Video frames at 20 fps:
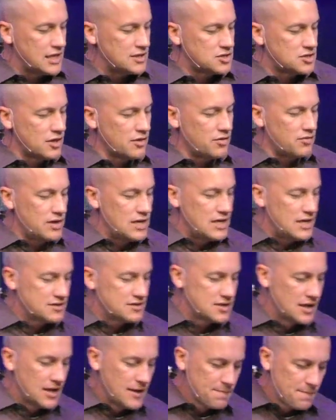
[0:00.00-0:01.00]
each other
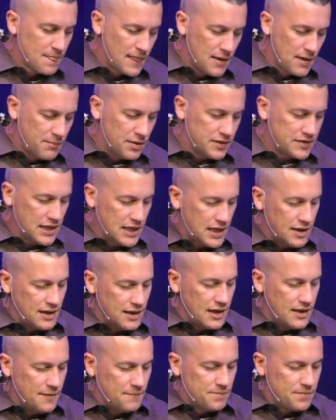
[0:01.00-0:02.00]
is. But then
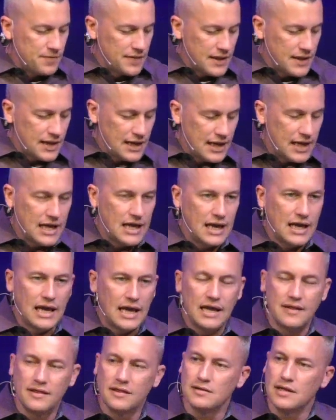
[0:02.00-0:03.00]

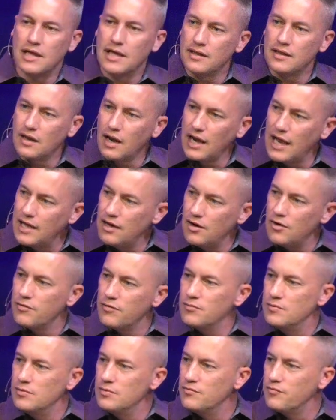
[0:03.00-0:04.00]
in the
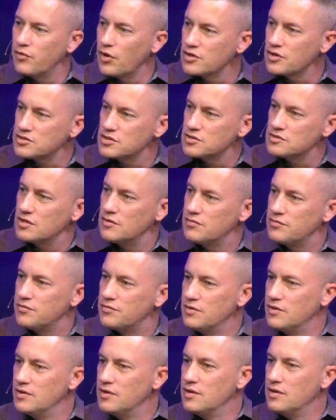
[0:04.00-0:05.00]
later verses of
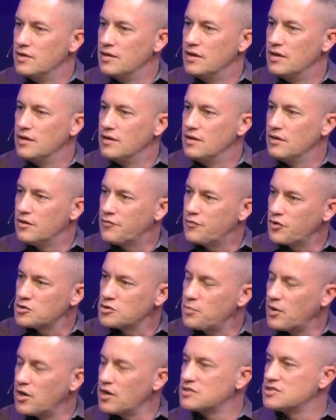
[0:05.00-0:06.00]
the first
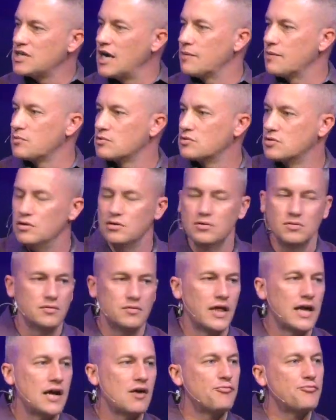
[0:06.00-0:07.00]
part of chapter 2,
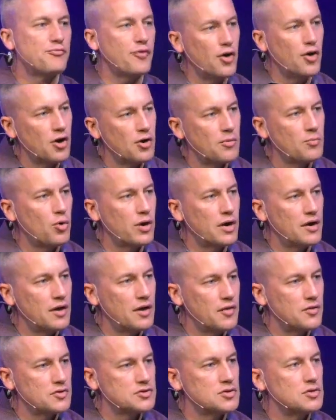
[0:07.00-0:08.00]
they affirm one
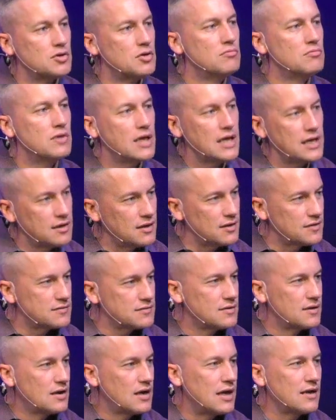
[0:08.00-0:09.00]
another's
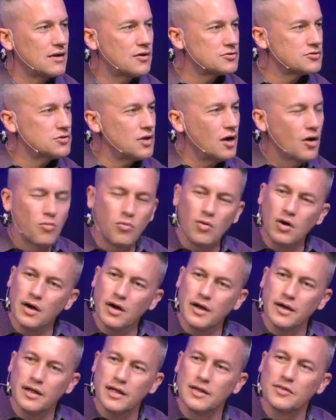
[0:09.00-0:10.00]
uniqueness. Like, there's no
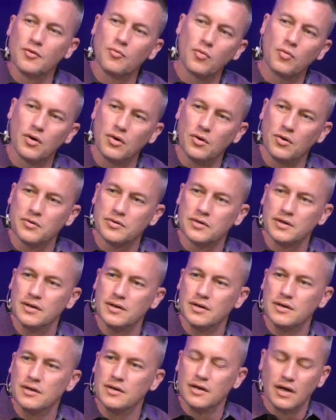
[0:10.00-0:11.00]
one in the world
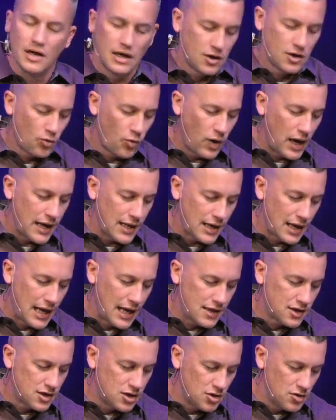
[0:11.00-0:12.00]
quite
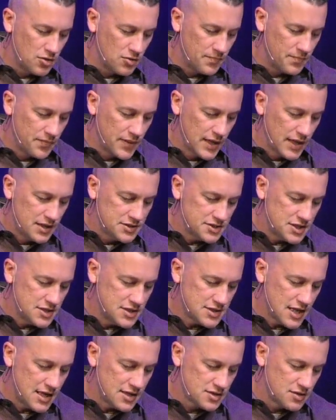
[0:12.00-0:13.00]
like you. She
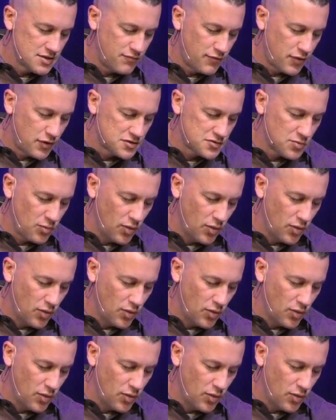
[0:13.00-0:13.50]
says in verse